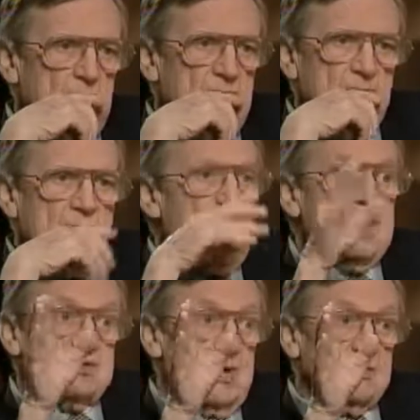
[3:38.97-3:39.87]
Now,
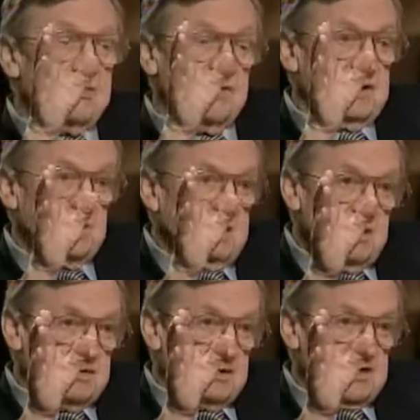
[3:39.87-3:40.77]
mind you, I don't think in
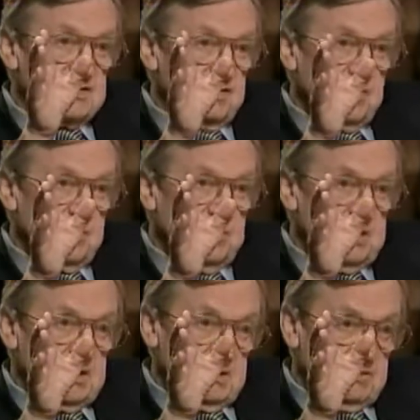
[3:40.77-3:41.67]
either case it's going to
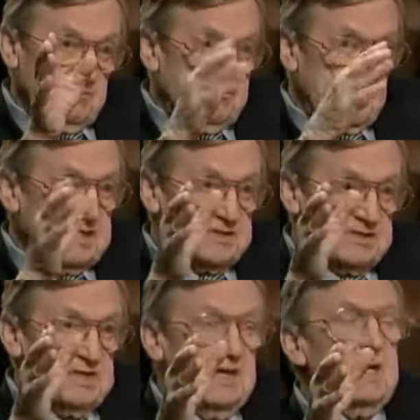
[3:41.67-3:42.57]
be
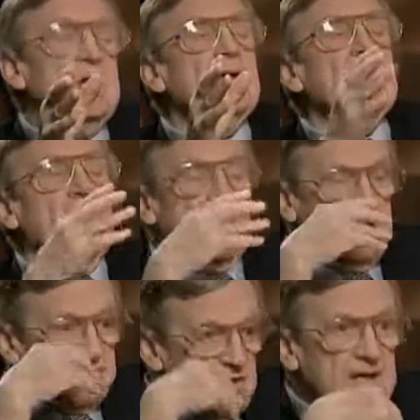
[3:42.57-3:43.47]
easy. And
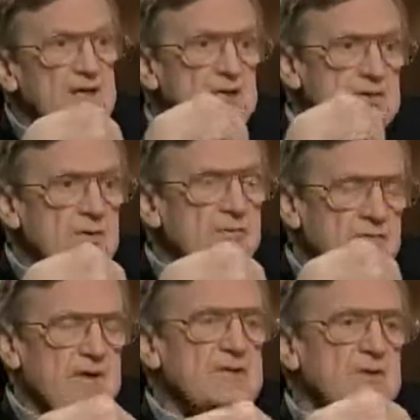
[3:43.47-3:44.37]
I frankly don't
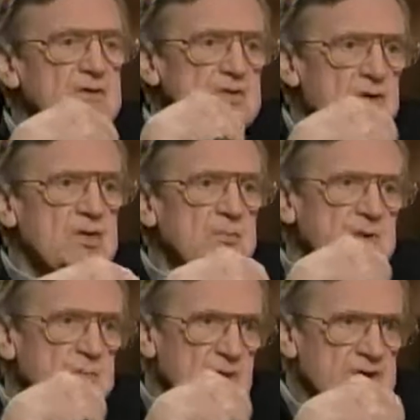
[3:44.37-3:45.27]
think there's going to
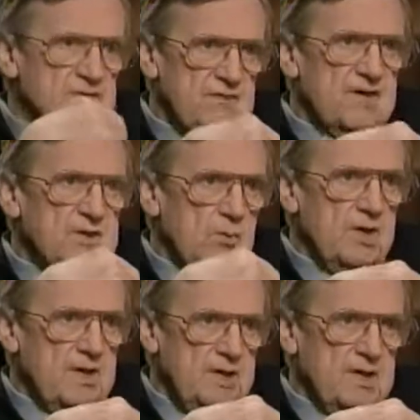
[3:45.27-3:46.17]
be much of any
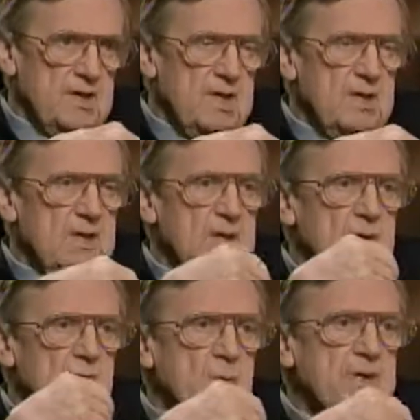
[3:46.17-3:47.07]
way
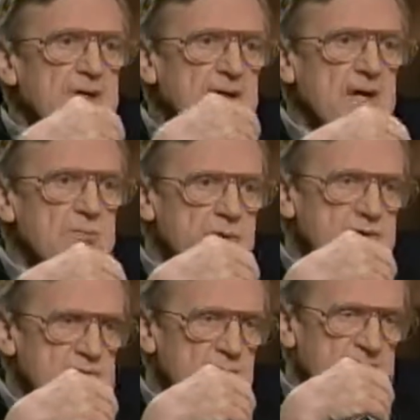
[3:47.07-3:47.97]
we can
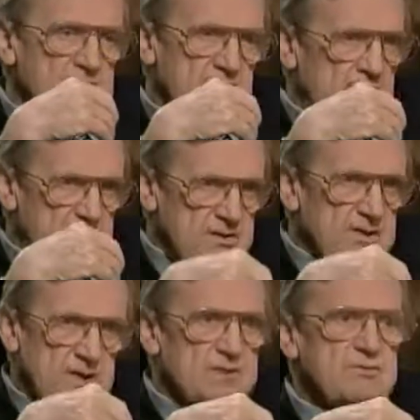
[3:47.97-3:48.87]
persuade either
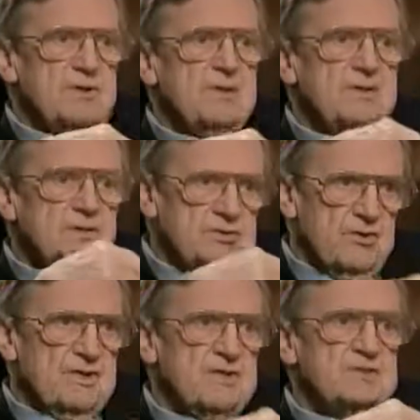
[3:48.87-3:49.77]
country to
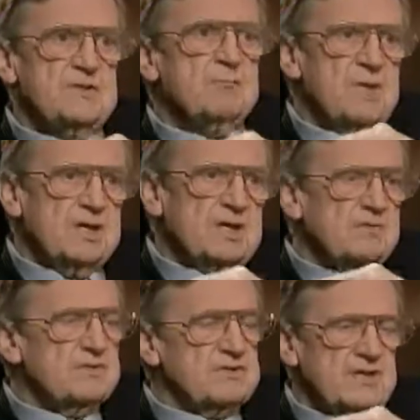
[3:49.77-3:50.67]
join us in
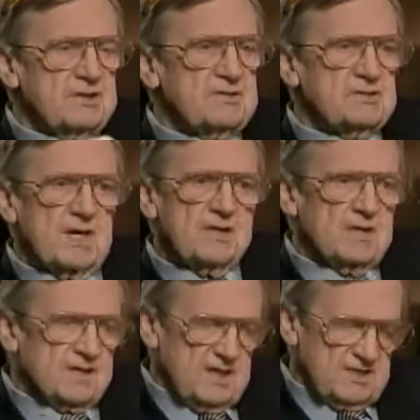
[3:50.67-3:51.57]
meaningful sanctions. I
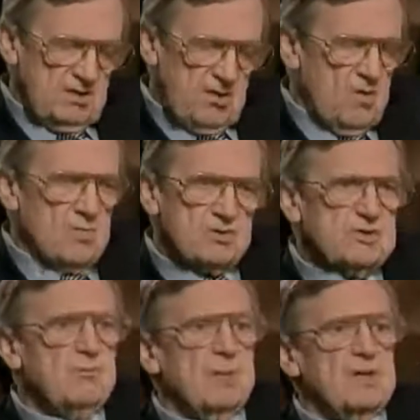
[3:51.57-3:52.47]
think that's
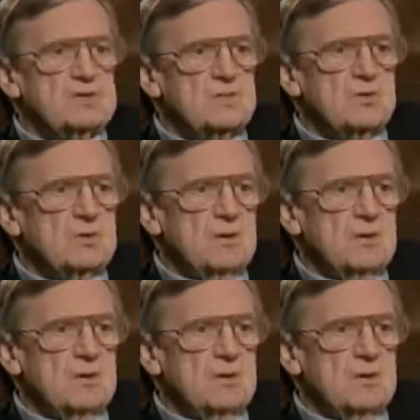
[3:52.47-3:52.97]
almost impossible.